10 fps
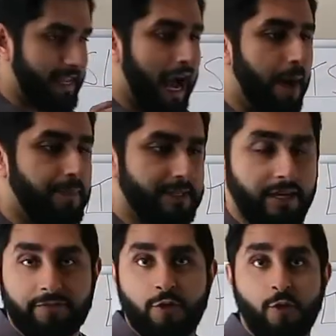it's the
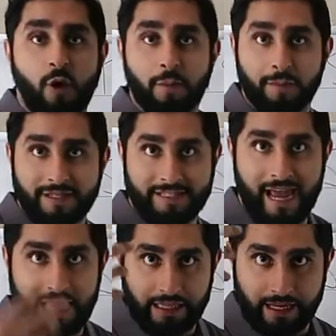opposite of the normal
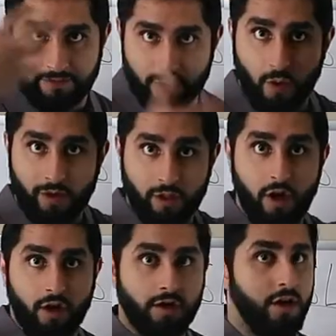mentality of going
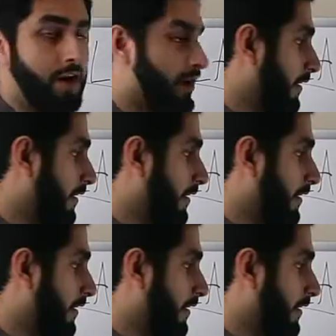long.